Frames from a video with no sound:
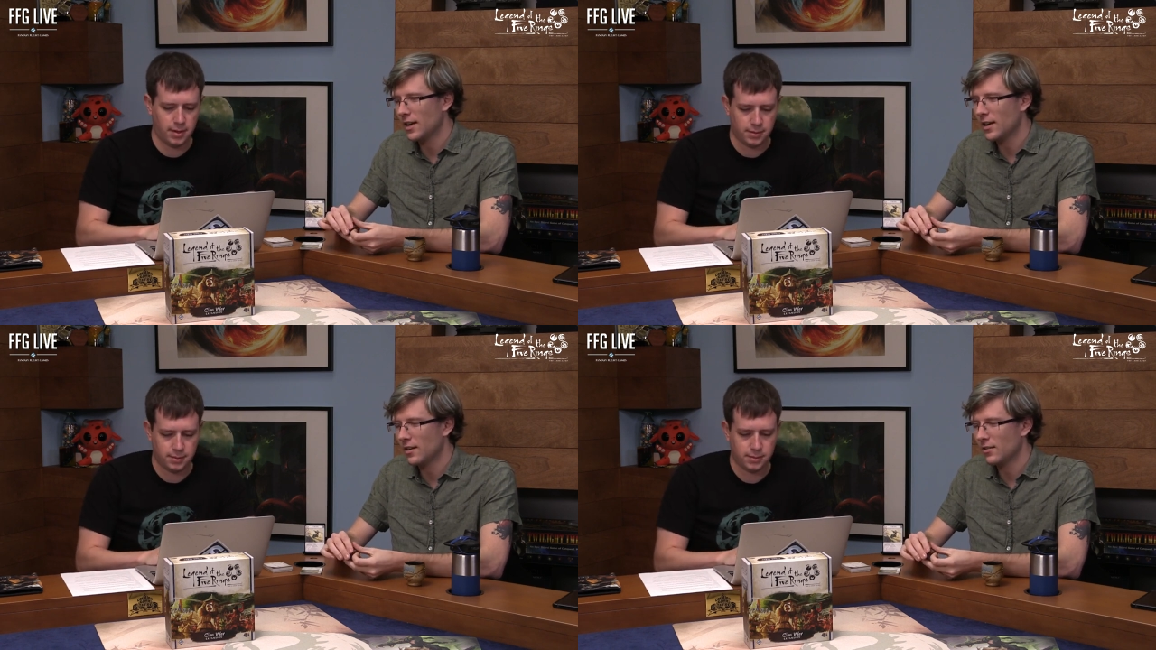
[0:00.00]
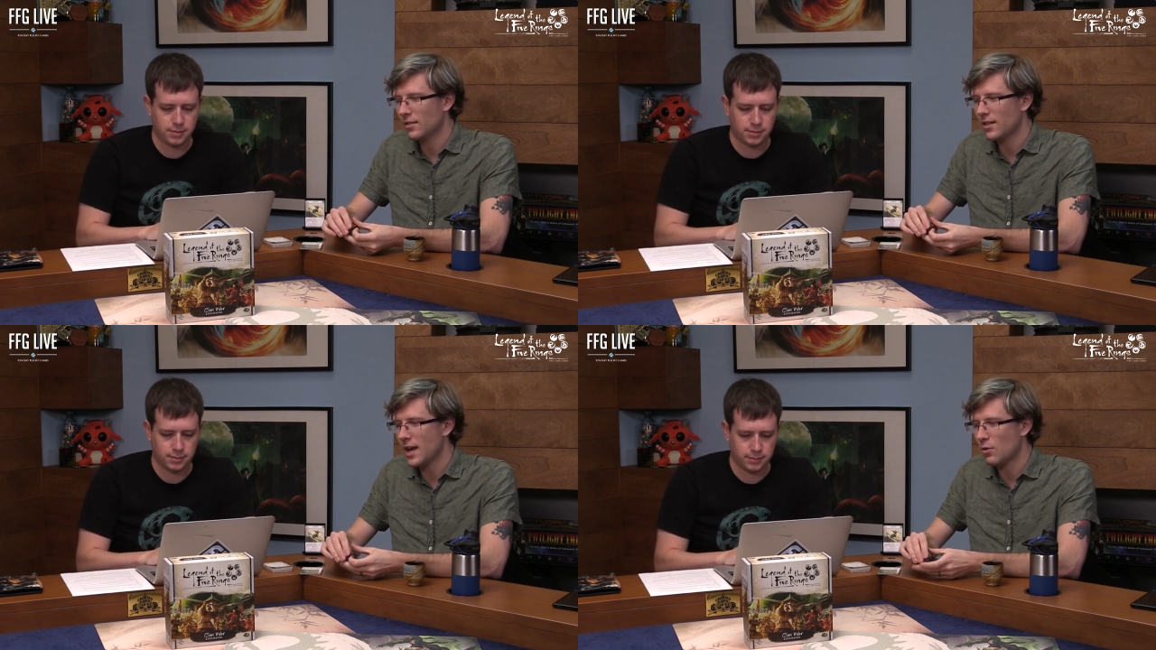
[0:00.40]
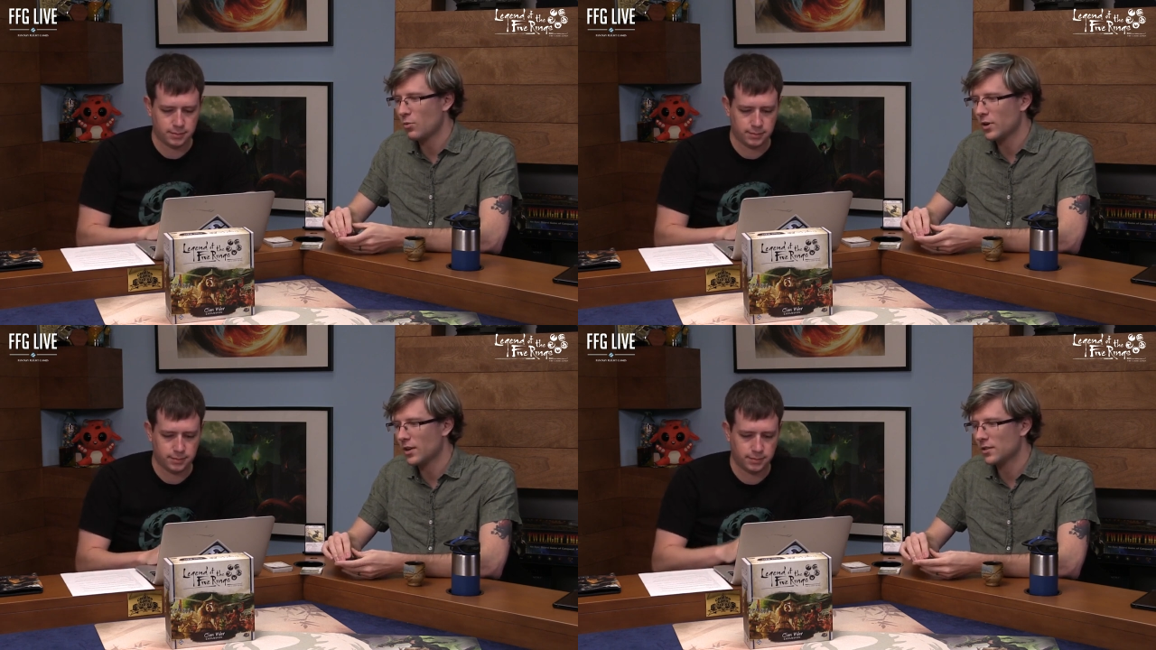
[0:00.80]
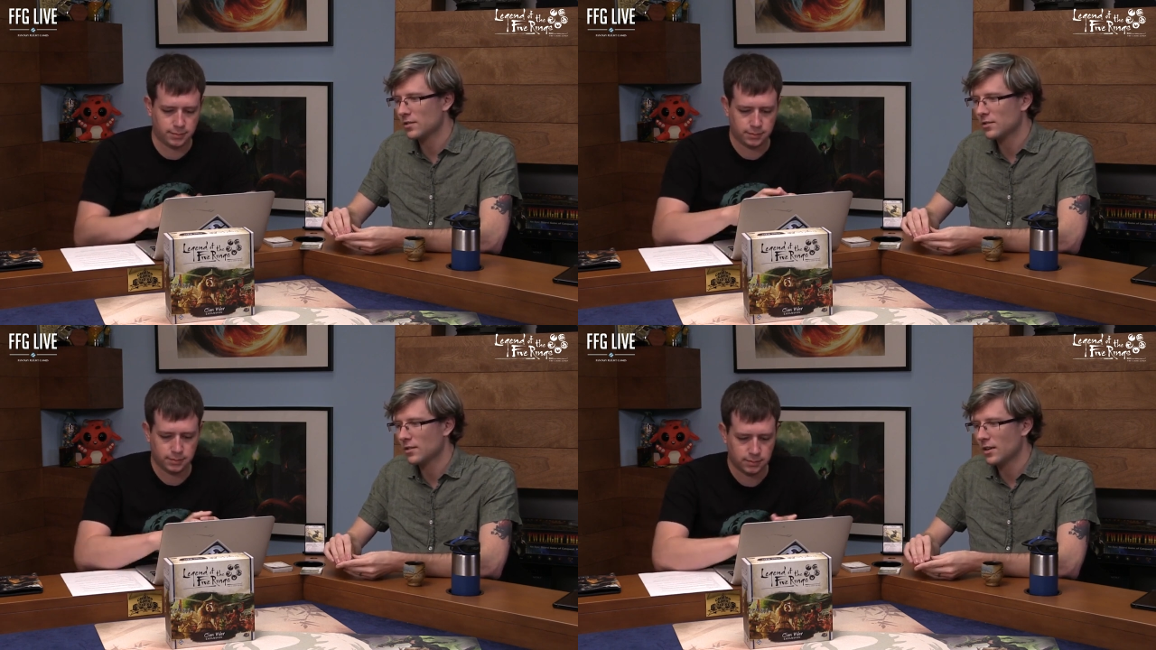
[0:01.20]
Speaker 1: Uh, that
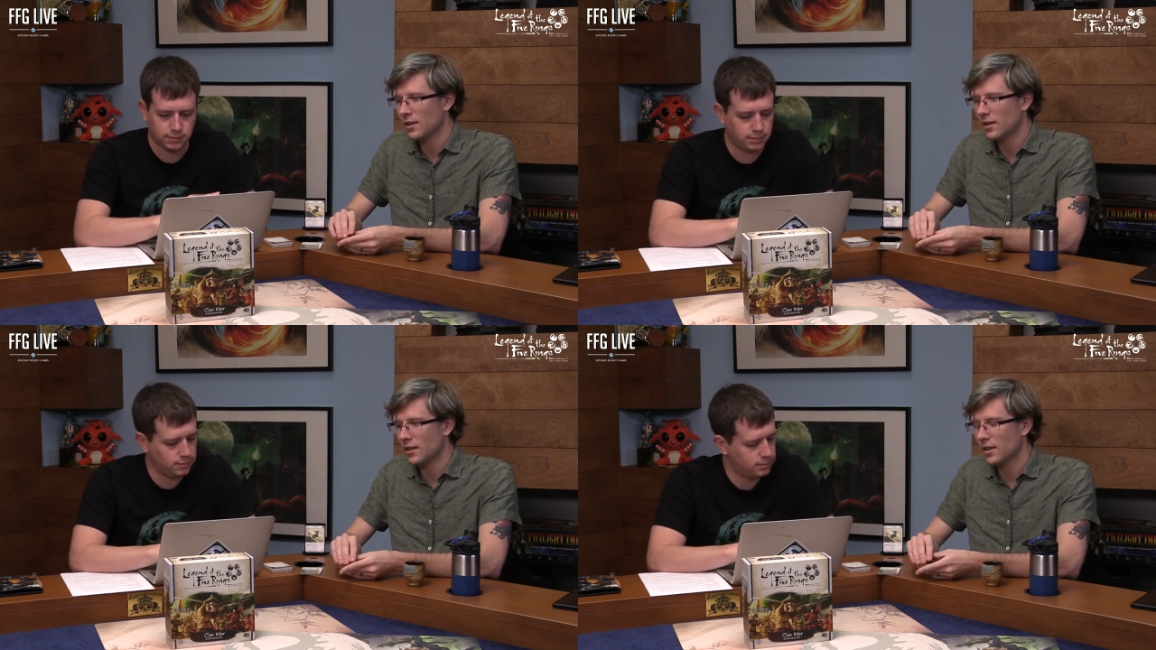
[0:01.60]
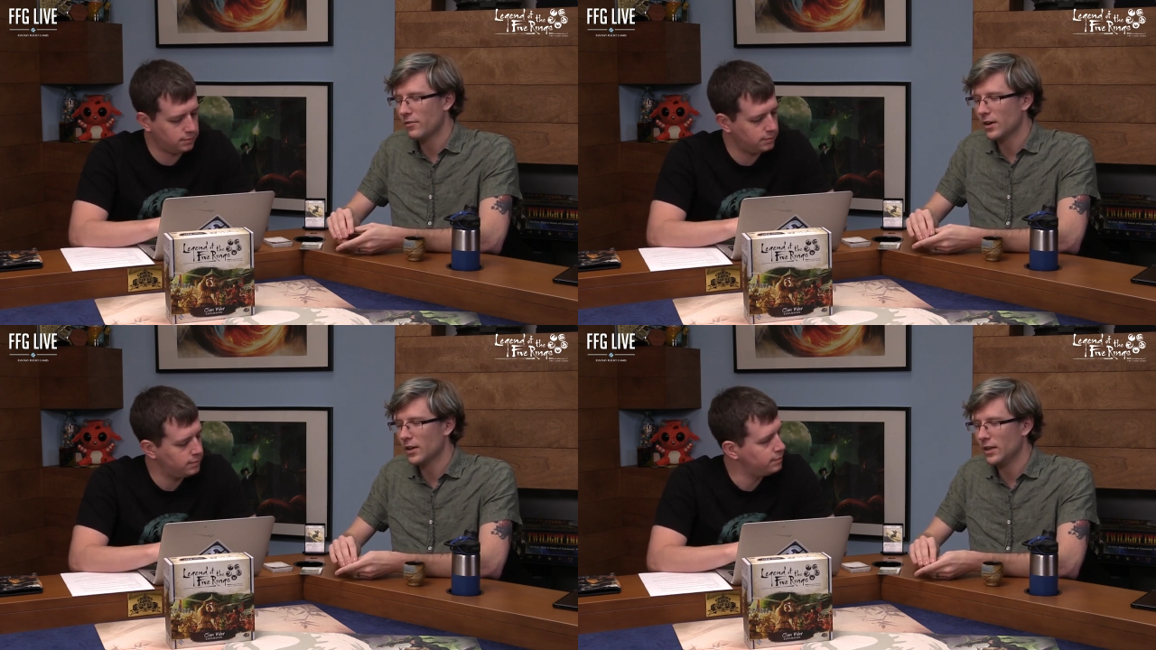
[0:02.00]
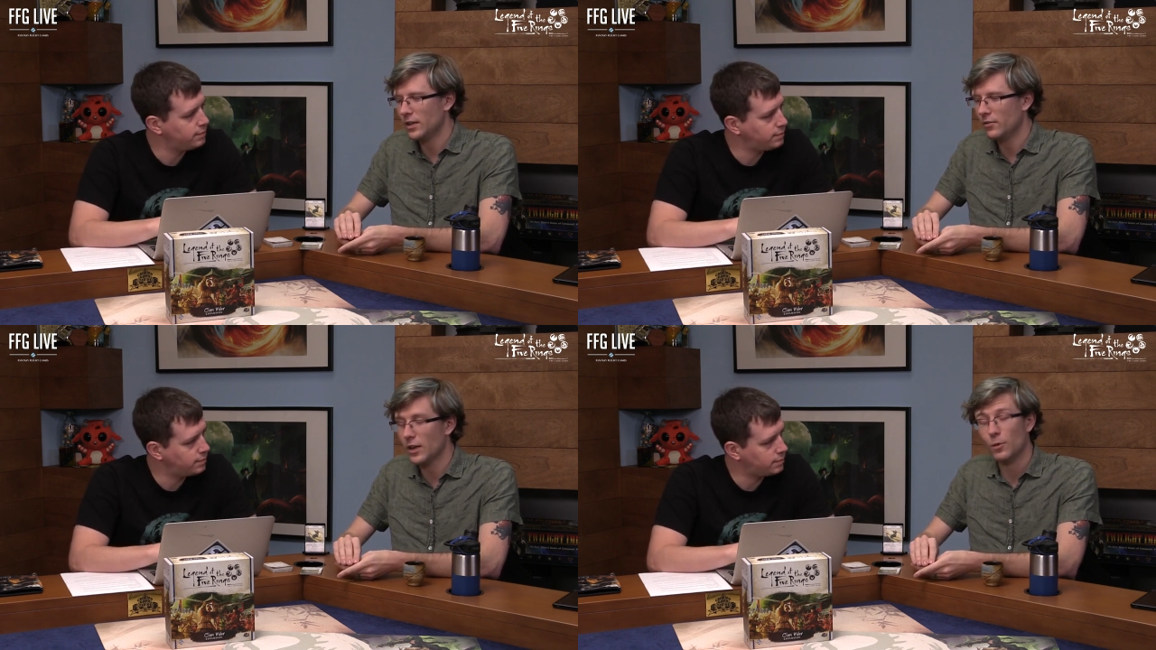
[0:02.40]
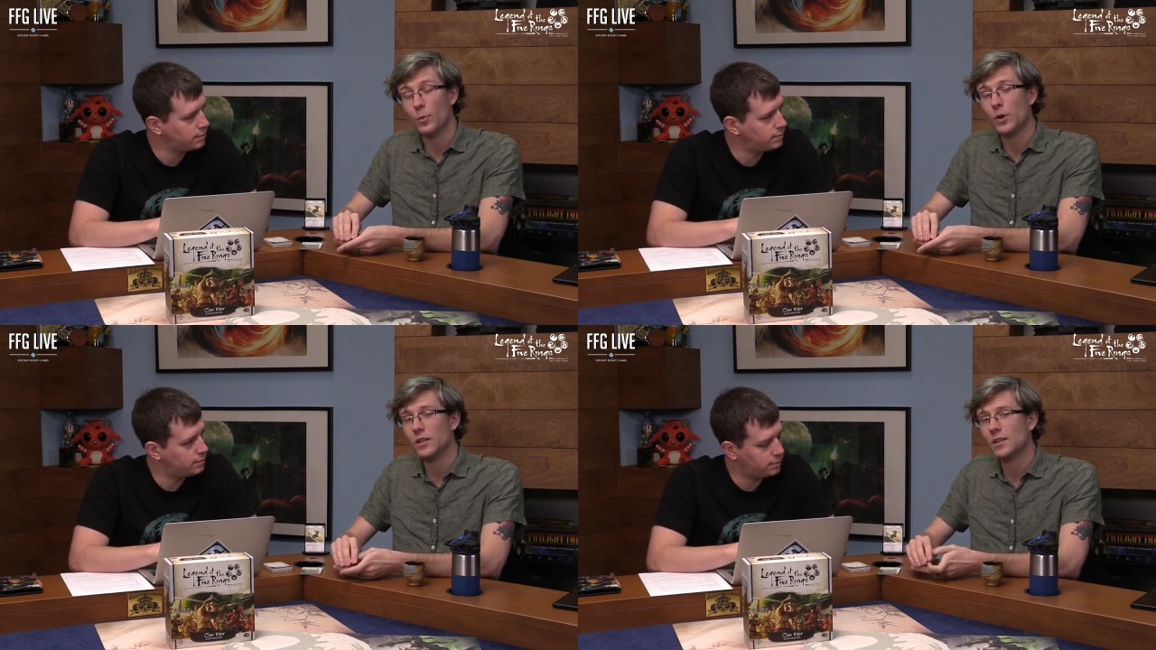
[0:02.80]
was a very valuable